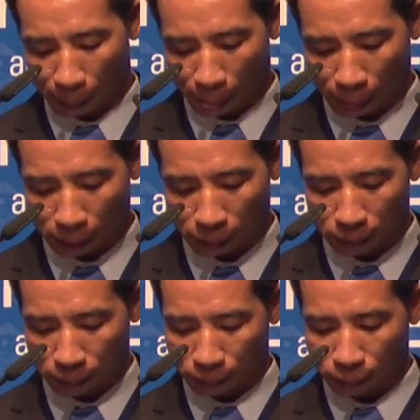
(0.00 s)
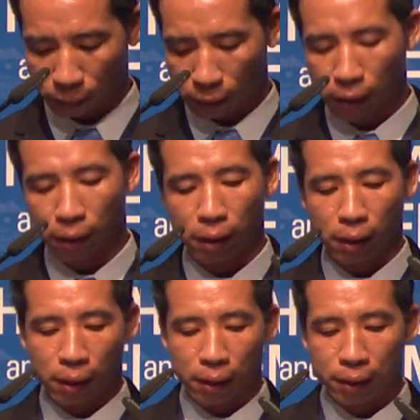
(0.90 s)
to improve myself and
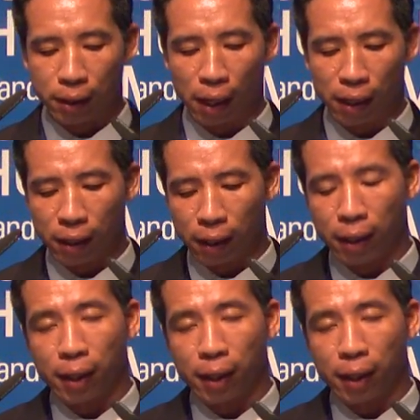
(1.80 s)
reform the country.